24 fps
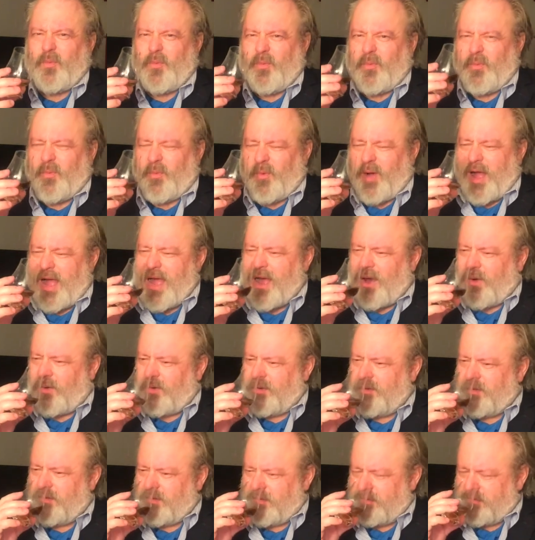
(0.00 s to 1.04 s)
Wow.
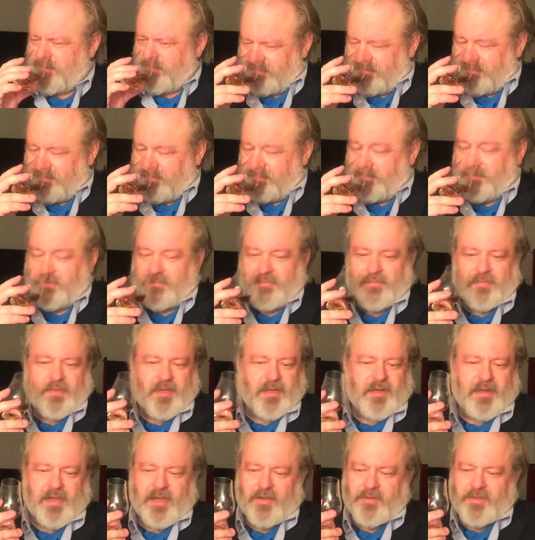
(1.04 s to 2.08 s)

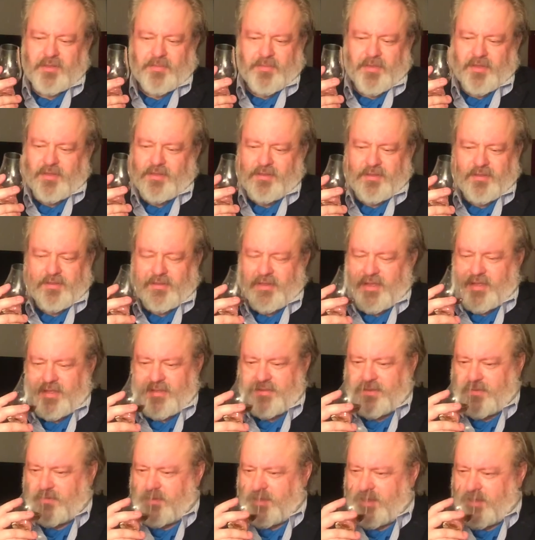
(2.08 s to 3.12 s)
And now something not
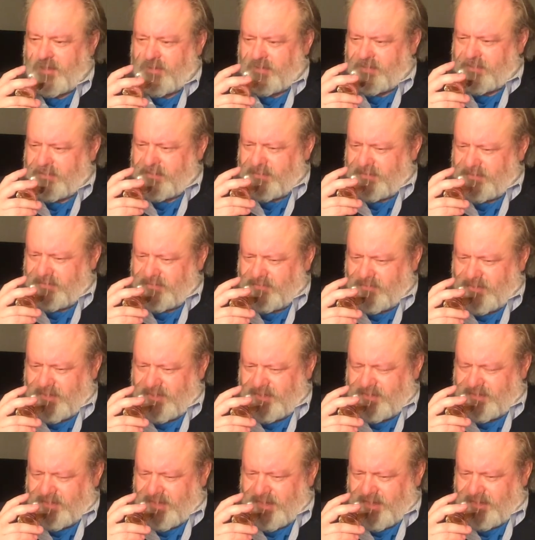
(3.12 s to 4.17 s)
something else. What
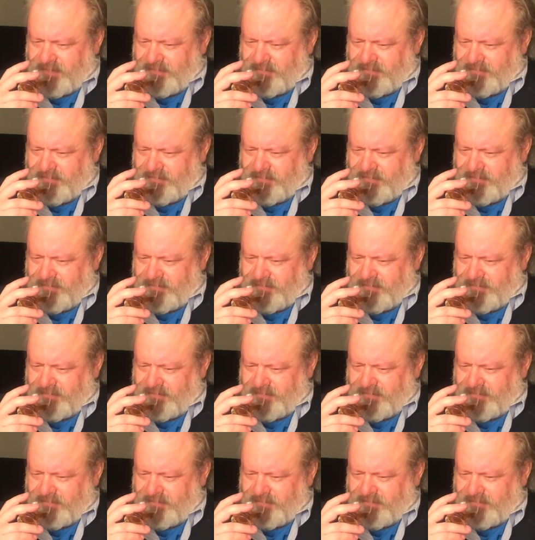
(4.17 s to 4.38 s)
is that?